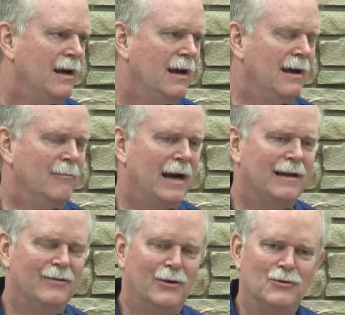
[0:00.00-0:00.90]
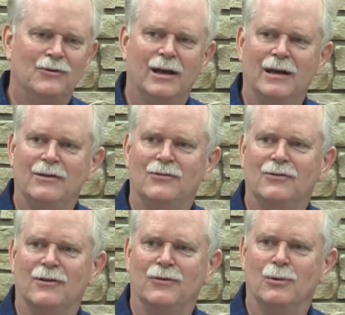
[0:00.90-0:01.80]
And back in those
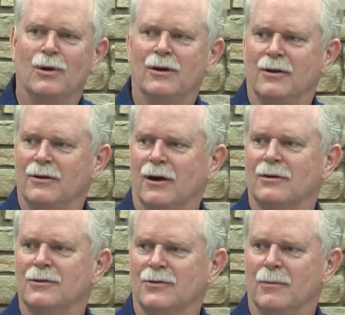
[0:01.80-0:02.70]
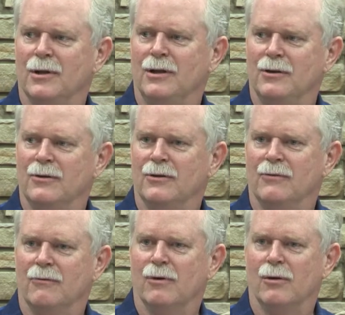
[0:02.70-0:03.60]
days, if you wanted to talk to somebody, you either
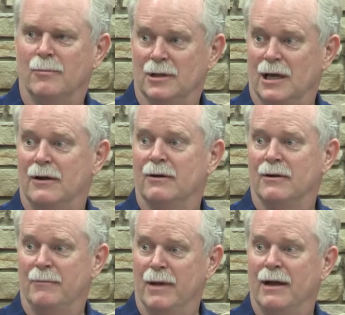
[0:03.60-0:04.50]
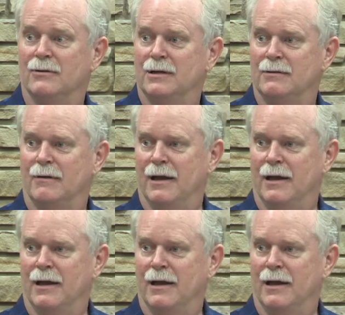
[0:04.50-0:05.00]
wrote them a letter and mailed it,